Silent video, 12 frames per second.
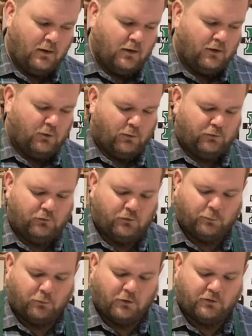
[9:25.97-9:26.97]
You want to do your
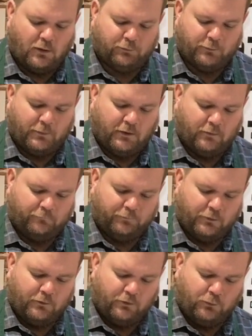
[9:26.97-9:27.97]
pork chops about
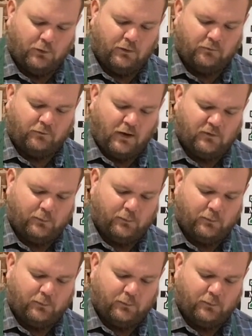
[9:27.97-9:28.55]
3 to 5